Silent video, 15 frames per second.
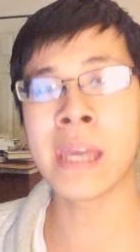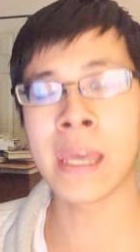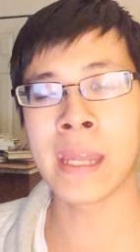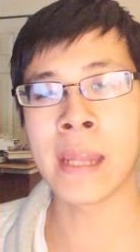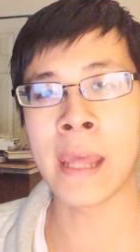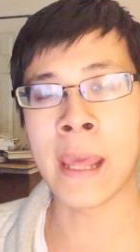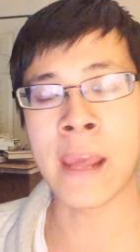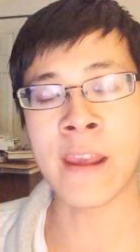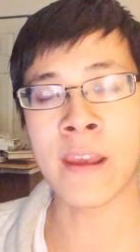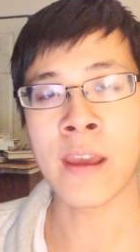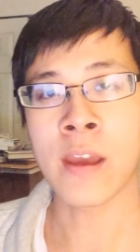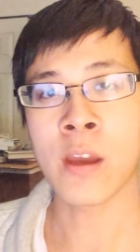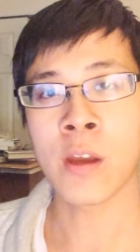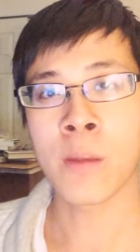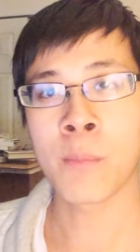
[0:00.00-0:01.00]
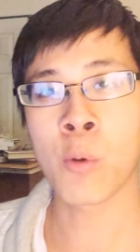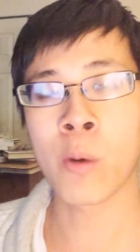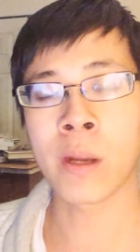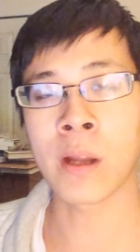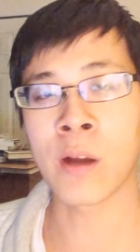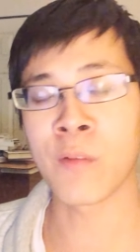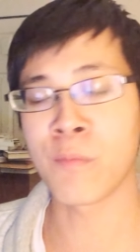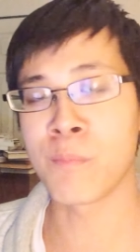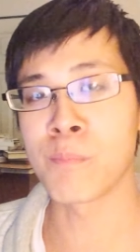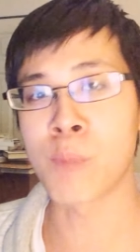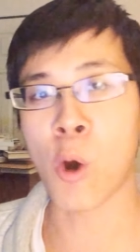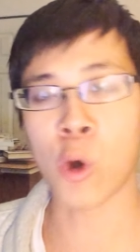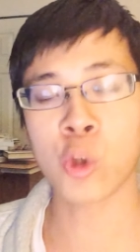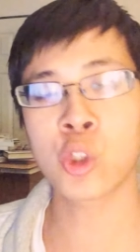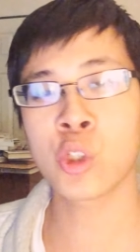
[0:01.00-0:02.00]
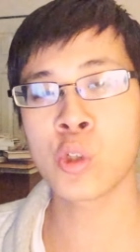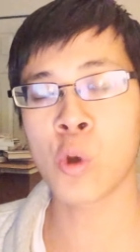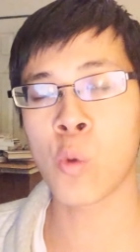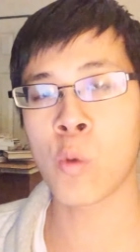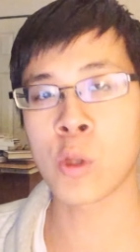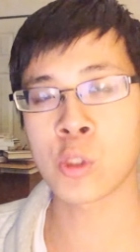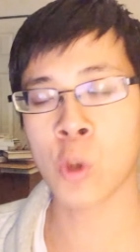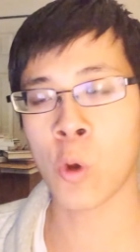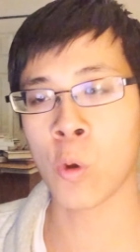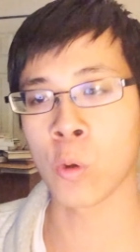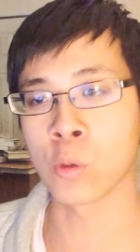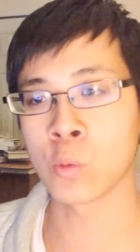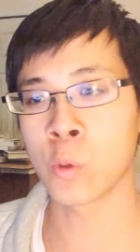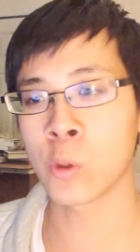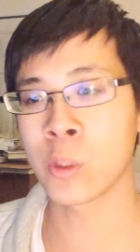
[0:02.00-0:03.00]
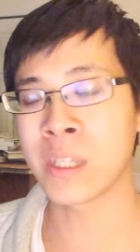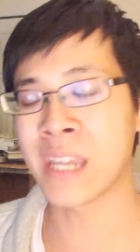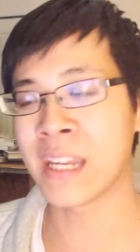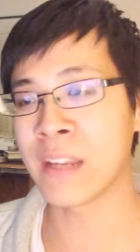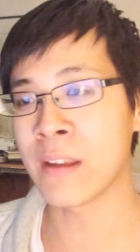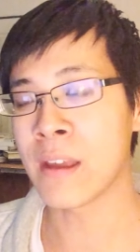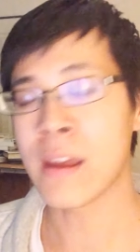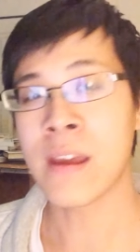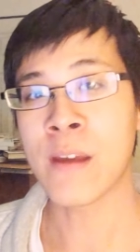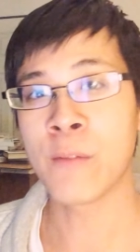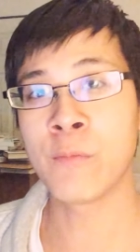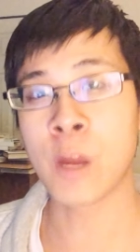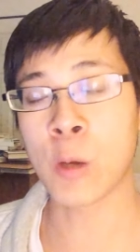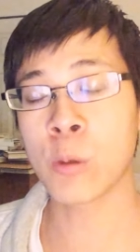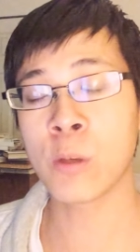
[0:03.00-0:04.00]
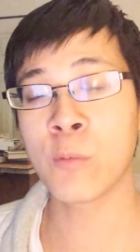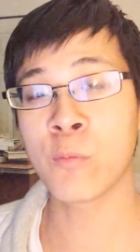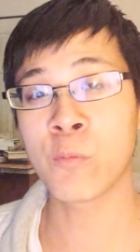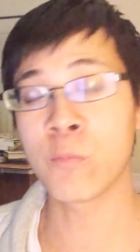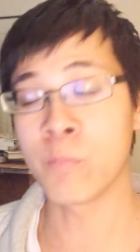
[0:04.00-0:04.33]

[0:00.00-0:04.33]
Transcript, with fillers: hit a point of marginal returns where you're getting very